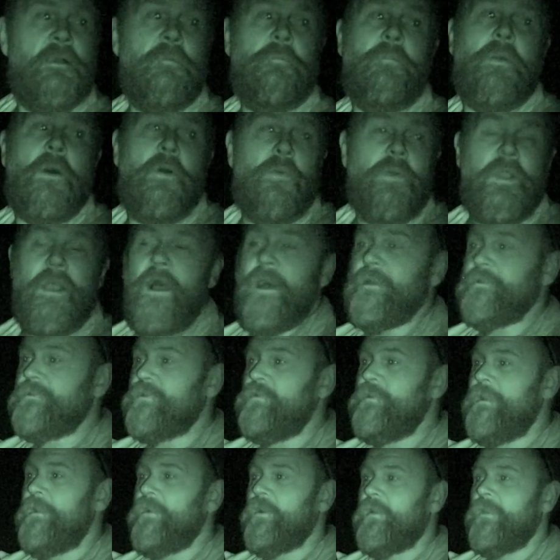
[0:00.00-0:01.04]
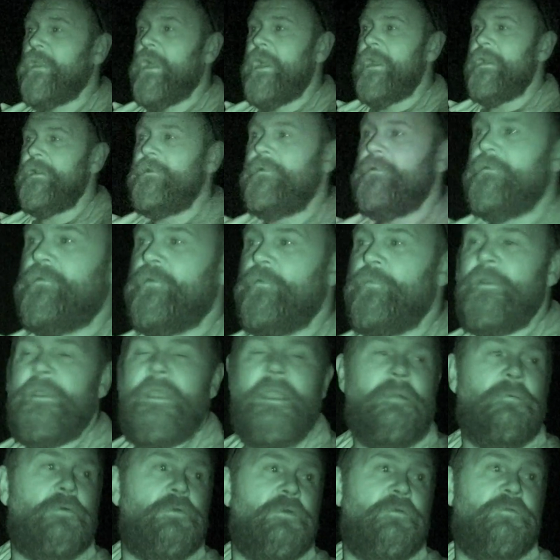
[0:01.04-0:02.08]
But we also need our light to be
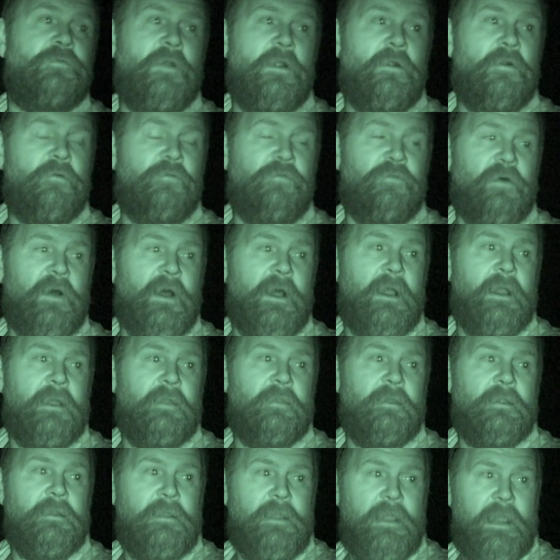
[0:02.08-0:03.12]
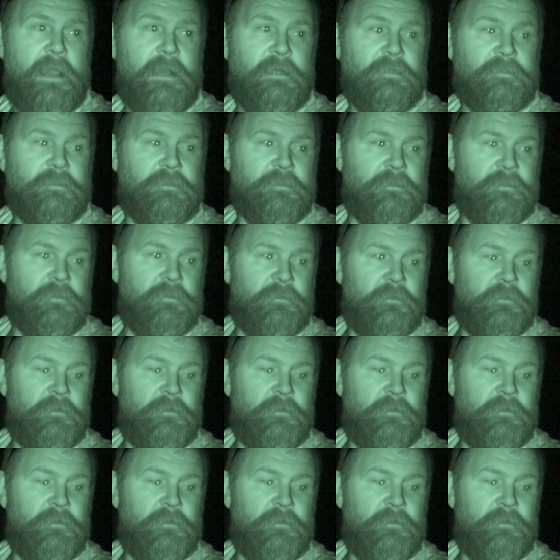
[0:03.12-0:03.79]
able to verify that, yes,